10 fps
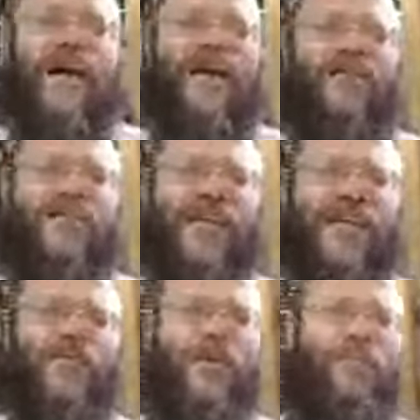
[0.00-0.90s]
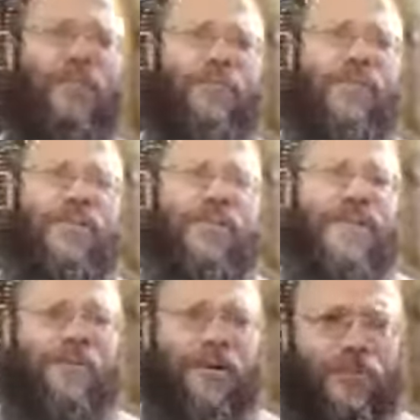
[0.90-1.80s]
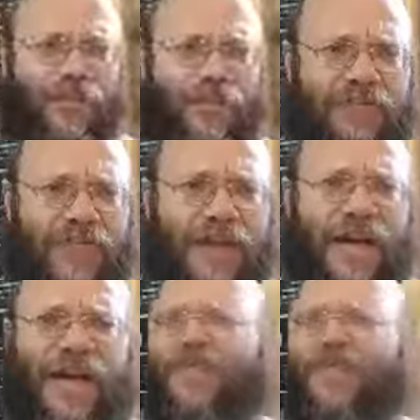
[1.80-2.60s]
I don't care what people think about me. I